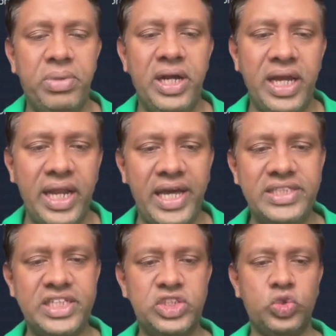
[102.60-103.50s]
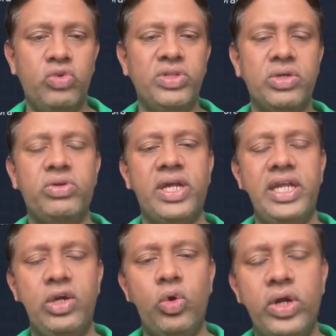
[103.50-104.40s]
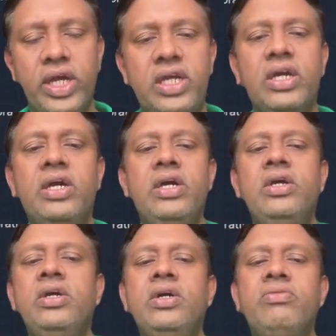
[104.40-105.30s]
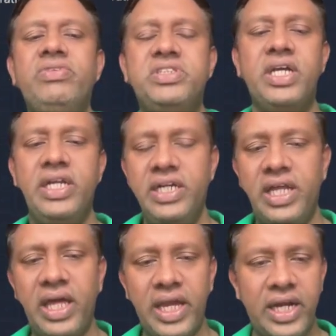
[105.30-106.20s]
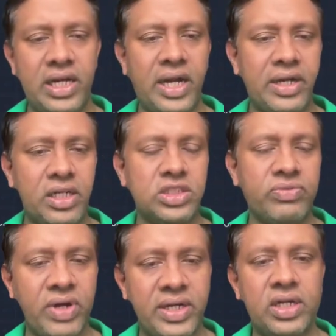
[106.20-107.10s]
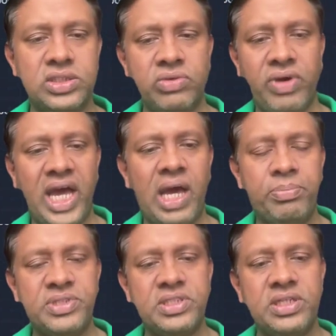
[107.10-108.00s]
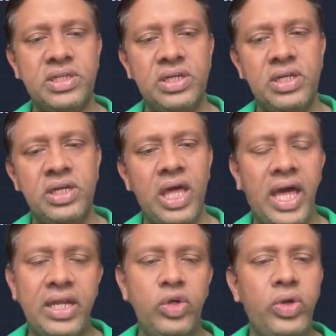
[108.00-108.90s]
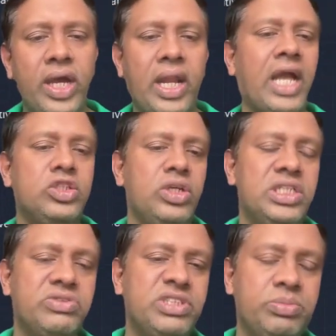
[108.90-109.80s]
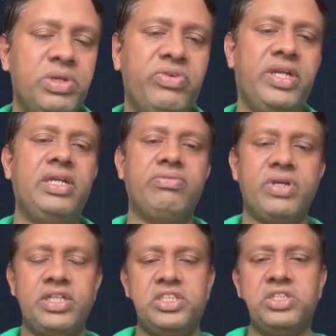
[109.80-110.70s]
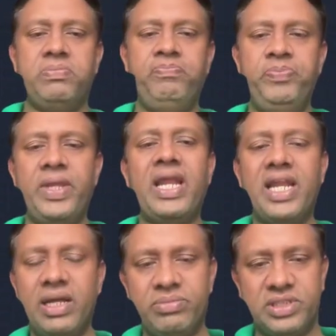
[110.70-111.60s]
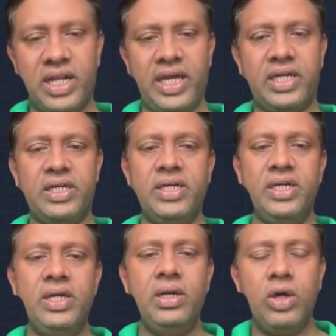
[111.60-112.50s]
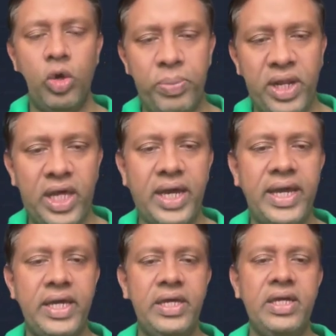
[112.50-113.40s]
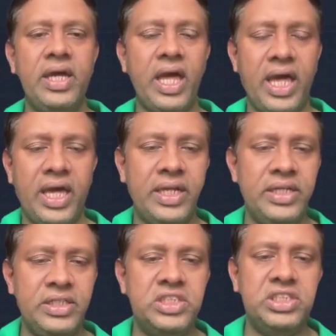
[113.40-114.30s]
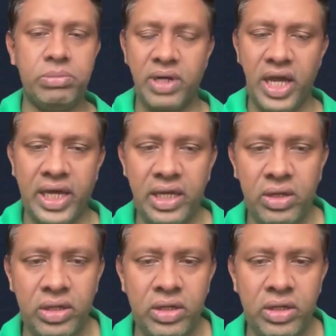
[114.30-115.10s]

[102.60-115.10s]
building an agent tool without any coding, which can integrate hundreds of apps. And you can actually switch between different LLMs like OpenAI and Gemini